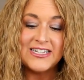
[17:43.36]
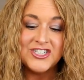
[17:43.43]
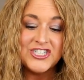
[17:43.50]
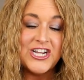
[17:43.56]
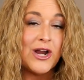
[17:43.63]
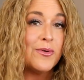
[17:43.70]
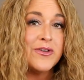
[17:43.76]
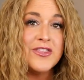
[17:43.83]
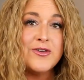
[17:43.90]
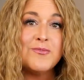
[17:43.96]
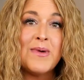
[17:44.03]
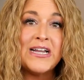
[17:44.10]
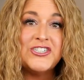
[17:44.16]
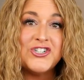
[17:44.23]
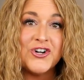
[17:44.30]
and share with you
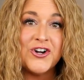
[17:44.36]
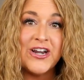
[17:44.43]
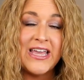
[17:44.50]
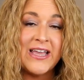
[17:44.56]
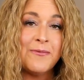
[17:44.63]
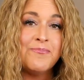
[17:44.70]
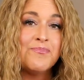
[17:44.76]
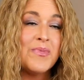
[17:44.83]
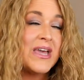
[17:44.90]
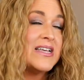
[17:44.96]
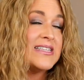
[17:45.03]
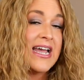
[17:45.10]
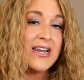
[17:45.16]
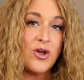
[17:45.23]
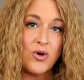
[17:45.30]
my journey
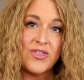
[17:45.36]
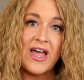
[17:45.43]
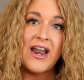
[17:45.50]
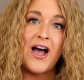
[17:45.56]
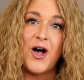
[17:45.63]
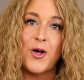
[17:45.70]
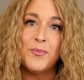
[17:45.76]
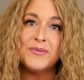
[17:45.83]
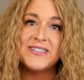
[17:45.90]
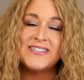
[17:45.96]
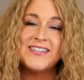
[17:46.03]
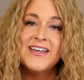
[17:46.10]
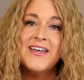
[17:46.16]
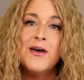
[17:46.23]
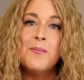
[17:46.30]
because I know that
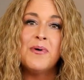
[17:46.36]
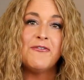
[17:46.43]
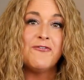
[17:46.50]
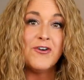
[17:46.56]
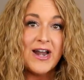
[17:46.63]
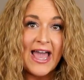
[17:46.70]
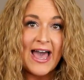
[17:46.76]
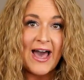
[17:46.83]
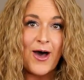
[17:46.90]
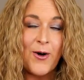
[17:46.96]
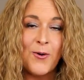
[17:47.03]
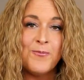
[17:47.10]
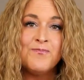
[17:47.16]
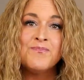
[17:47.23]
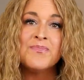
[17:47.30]
helps. But for
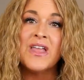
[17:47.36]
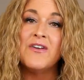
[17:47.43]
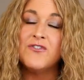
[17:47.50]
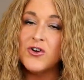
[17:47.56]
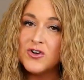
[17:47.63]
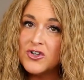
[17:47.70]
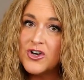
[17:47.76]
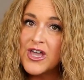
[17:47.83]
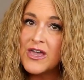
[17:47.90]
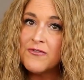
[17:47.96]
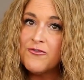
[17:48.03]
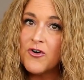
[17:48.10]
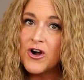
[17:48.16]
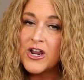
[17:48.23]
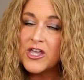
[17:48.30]
now, if you're
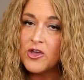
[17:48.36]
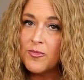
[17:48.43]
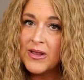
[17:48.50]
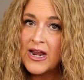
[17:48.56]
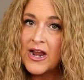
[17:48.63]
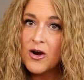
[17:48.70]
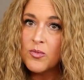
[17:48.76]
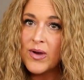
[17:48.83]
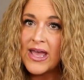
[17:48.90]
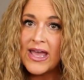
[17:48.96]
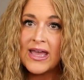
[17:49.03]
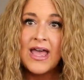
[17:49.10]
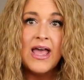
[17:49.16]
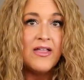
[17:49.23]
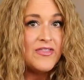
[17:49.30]
looking for a human hair
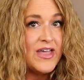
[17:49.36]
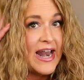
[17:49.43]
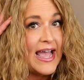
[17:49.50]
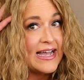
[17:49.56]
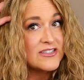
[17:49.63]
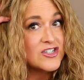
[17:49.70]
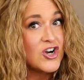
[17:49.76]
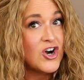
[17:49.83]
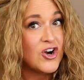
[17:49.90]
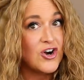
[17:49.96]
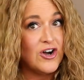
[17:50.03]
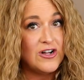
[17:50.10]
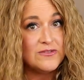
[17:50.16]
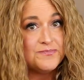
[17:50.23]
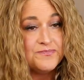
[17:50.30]
wig that has
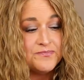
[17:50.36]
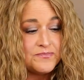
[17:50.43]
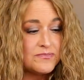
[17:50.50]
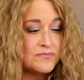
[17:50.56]
curl